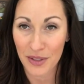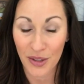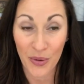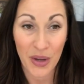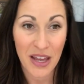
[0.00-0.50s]

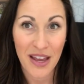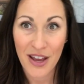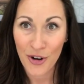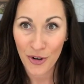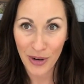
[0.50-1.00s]
So
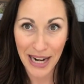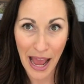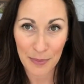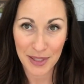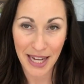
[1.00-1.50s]
great
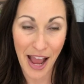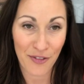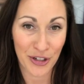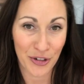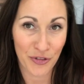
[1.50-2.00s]
apps to have
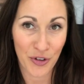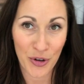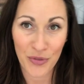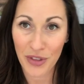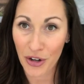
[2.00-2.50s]
on your
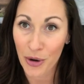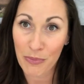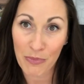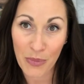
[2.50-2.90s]
phone that are